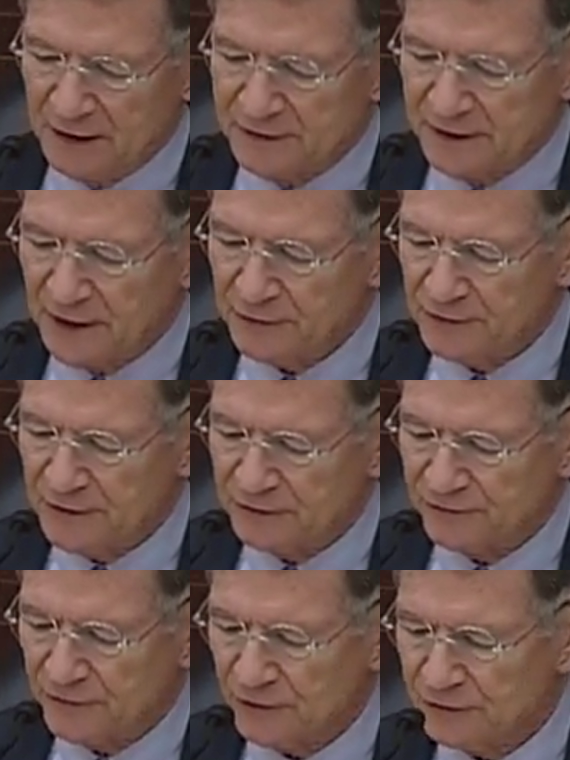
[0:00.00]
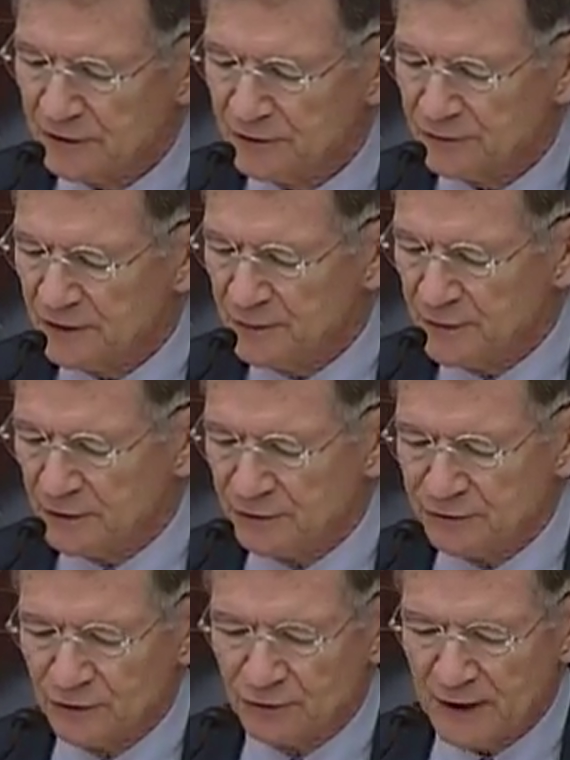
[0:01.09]
Together, these first 3
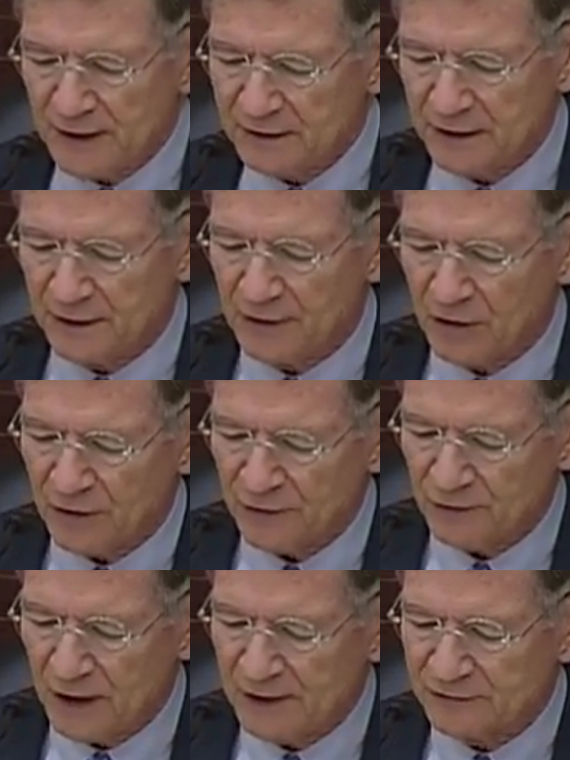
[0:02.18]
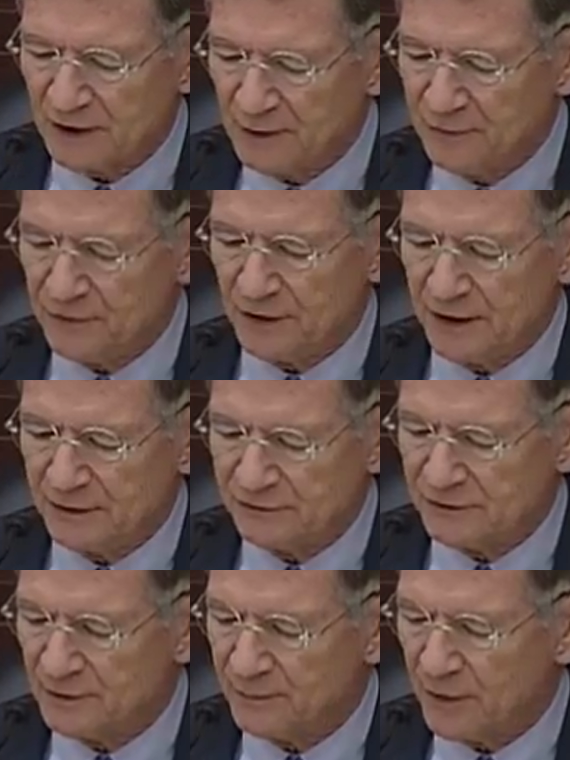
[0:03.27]
bills direct and authorize upgrades
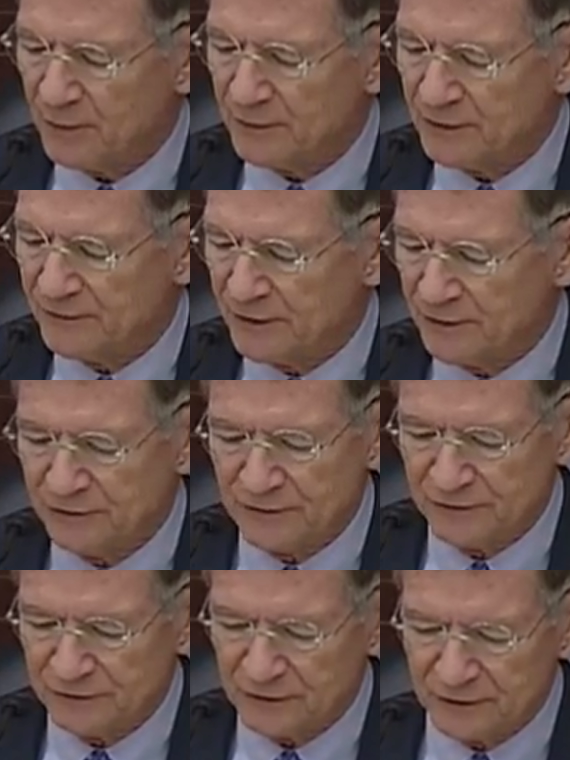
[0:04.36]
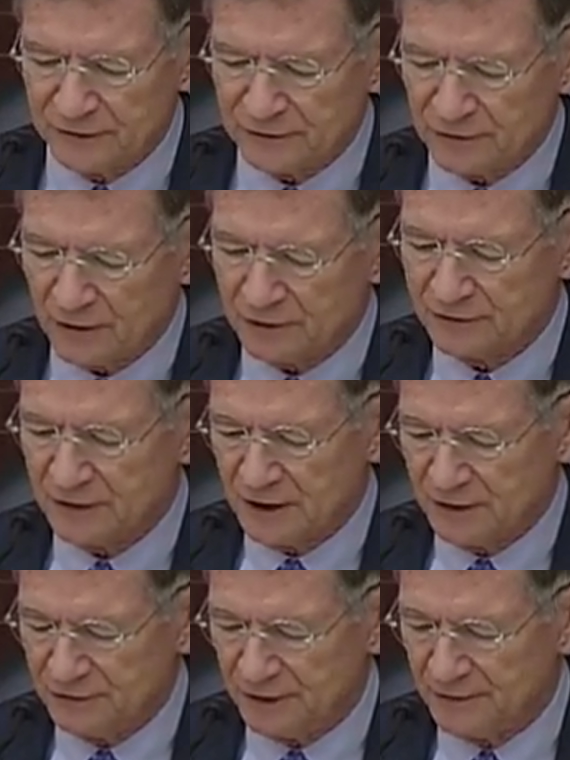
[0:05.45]
to Department of Energy facilities across the
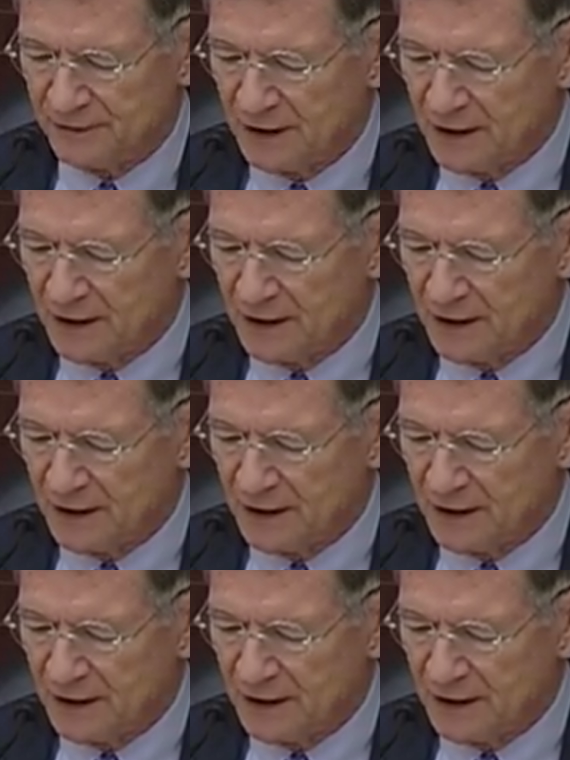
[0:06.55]
country.